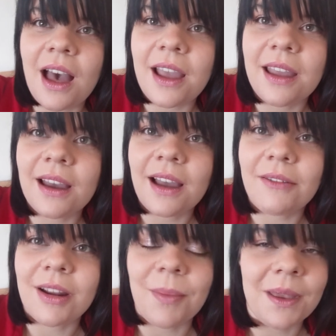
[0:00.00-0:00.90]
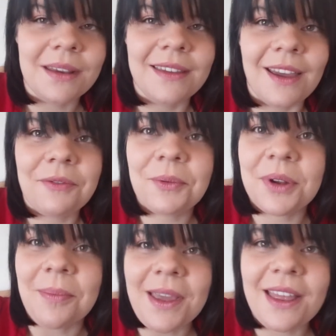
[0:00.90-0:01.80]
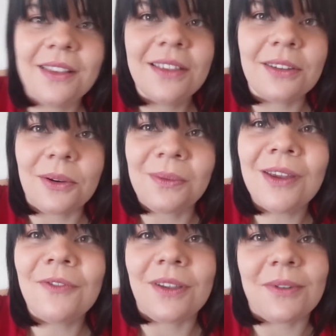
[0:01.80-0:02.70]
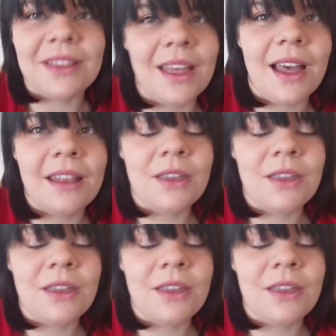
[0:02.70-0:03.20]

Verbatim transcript: I, I recommend it to everyone I meet, so definitely read that.